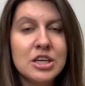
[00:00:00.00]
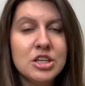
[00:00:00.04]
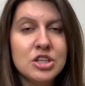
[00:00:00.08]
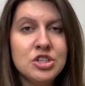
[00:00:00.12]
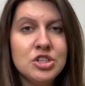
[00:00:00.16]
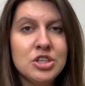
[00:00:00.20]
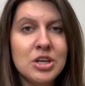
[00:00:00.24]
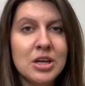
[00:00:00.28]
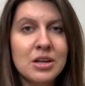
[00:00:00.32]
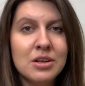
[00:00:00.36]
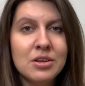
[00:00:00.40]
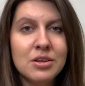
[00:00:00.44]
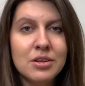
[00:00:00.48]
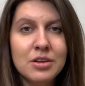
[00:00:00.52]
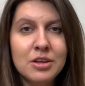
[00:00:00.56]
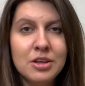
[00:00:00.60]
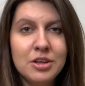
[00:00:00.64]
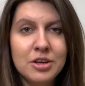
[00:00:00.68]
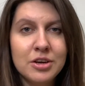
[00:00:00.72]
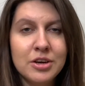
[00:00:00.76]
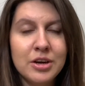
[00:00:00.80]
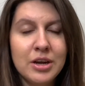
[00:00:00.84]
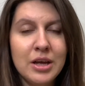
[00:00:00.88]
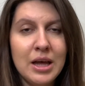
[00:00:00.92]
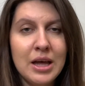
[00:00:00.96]
Gentle
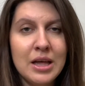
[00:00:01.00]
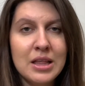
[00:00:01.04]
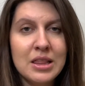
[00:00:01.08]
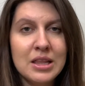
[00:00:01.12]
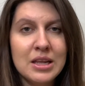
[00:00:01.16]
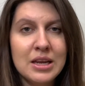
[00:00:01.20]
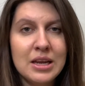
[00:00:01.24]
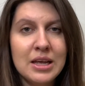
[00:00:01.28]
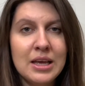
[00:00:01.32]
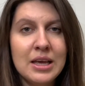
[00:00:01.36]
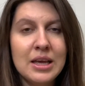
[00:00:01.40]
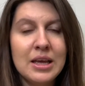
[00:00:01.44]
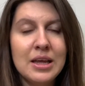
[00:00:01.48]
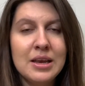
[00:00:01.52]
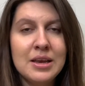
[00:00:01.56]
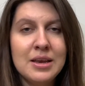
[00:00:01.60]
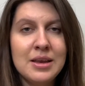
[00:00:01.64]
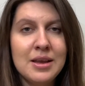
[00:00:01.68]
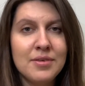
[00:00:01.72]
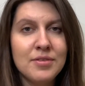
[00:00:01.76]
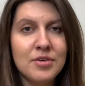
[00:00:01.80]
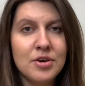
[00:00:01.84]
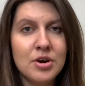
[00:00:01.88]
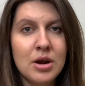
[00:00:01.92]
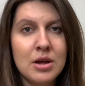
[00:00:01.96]
curiosity
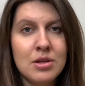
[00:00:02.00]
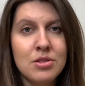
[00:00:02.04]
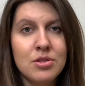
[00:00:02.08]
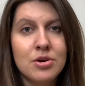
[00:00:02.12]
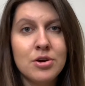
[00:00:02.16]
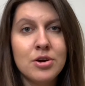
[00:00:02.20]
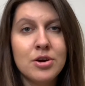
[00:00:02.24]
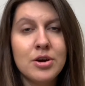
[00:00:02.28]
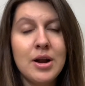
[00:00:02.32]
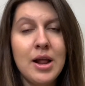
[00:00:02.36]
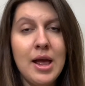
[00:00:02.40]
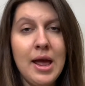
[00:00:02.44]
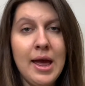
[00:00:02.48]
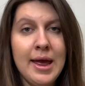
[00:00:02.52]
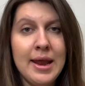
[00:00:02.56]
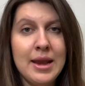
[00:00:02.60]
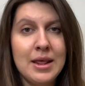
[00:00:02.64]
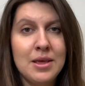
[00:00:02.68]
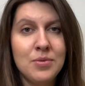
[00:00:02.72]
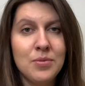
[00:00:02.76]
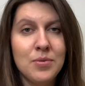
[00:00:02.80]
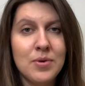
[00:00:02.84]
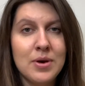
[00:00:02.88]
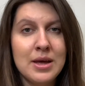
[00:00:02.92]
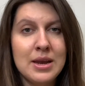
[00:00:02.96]
never has hurt
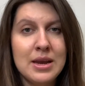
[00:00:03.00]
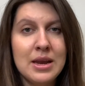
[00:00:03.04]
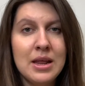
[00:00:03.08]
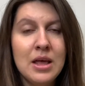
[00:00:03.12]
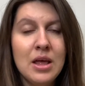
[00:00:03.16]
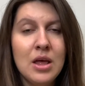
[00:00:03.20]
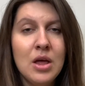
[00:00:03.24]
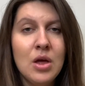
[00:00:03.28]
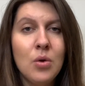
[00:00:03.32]
anyone.